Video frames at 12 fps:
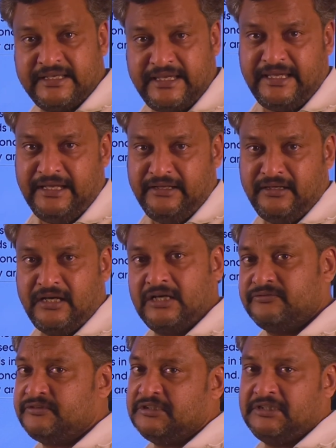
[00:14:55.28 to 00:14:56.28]
again
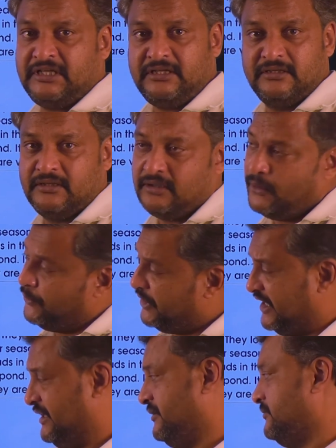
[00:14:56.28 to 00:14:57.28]
after the
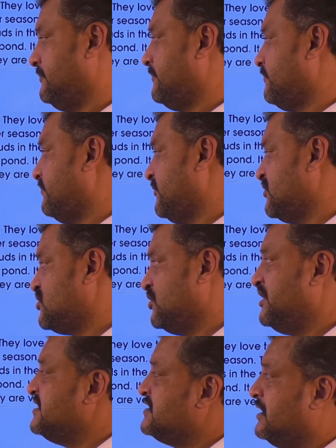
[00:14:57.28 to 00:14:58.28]
rain. So
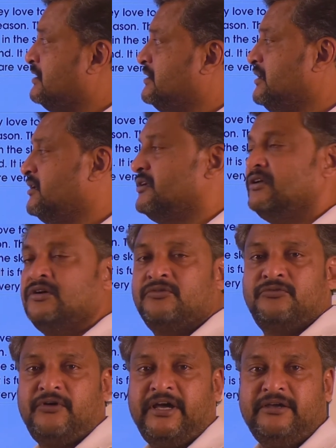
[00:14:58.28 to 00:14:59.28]
these are the
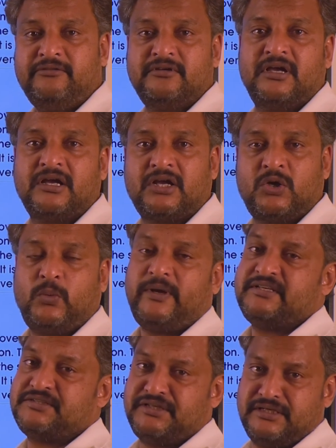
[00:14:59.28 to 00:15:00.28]
5
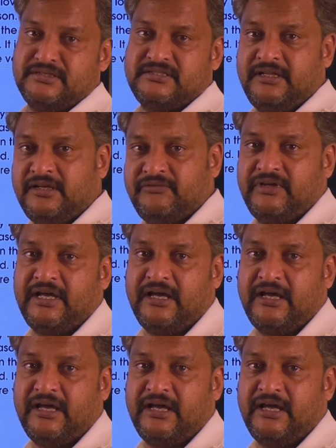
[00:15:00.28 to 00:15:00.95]
questions that we